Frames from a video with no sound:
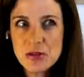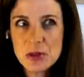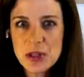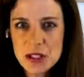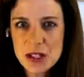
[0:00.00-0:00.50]

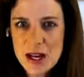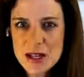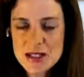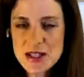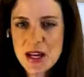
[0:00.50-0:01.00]

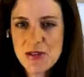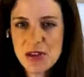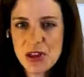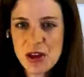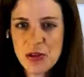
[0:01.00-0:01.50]
realized that
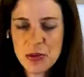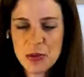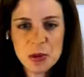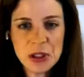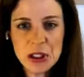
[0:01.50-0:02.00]
everything else
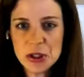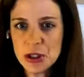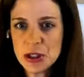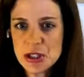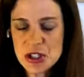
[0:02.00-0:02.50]
was really good,